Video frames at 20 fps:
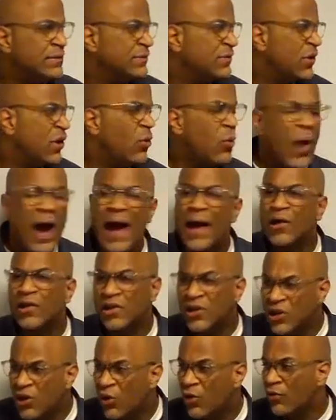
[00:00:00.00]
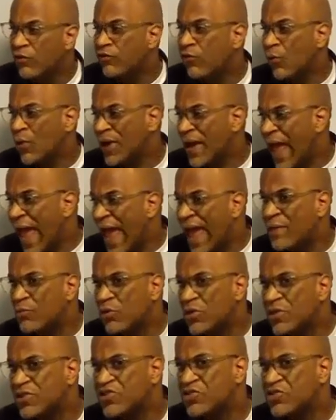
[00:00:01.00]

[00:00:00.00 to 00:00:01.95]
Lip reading: a while ago for an AdWords